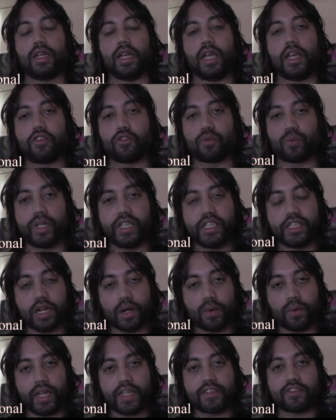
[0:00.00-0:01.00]
is
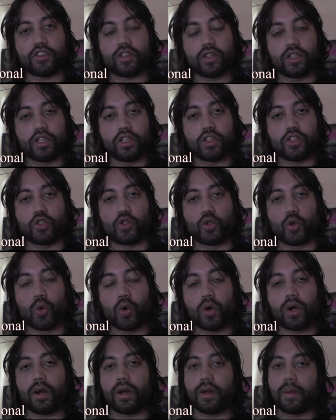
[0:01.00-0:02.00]
redirect
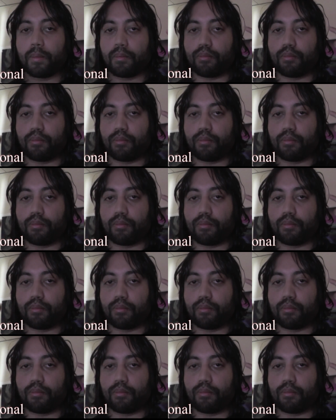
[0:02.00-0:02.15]
your